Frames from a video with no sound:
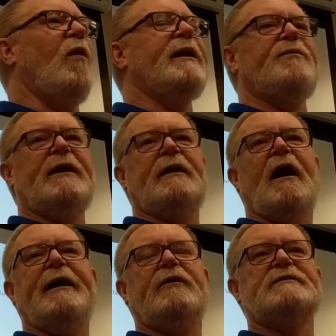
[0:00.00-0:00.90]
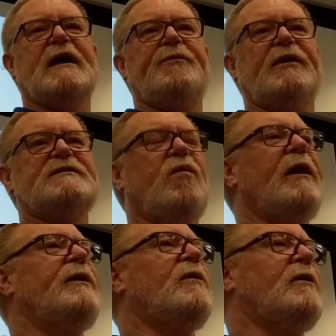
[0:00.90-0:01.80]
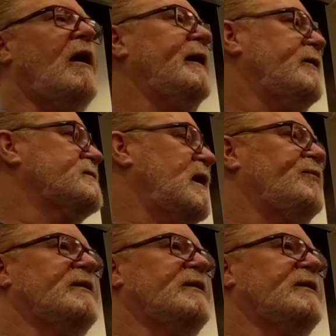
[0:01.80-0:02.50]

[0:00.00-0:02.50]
wind up being I = I + 1 or I = I